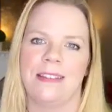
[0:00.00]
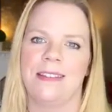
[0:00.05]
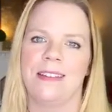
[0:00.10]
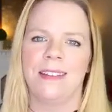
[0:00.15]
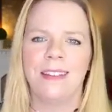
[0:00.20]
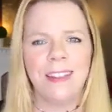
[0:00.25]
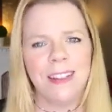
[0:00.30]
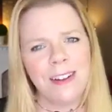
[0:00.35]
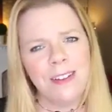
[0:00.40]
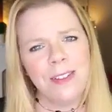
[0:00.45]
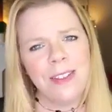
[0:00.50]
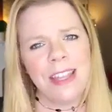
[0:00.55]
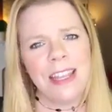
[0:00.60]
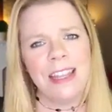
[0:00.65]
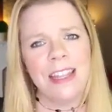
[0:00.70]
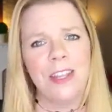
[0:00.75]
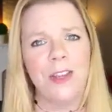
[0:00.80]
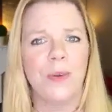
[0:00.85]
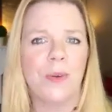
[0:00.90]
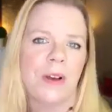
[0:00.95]
It's a little
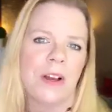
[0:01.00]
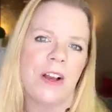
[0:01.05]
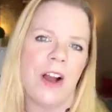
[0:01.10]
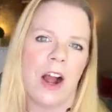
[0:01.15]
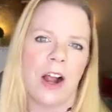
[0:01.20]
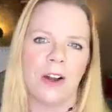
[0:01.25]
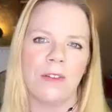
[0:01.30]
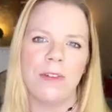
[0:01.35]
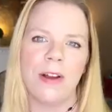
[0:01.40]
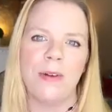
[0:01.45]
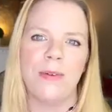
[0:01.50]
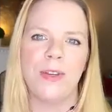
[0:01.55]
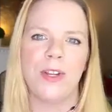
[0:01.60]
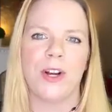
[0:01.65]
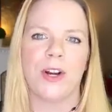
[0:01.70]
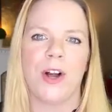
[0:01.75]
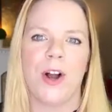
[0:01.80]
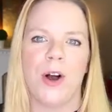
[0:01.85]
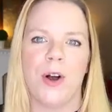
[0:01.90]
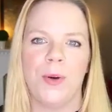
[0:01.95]
thing that you can carve out in
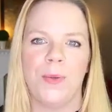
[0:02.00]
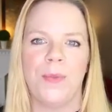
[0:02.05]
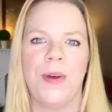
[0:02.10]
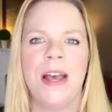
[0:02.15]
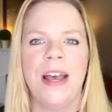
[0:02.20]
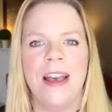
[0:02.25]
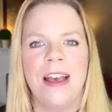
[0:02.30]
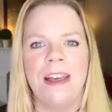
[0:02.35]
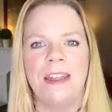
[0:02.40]
your home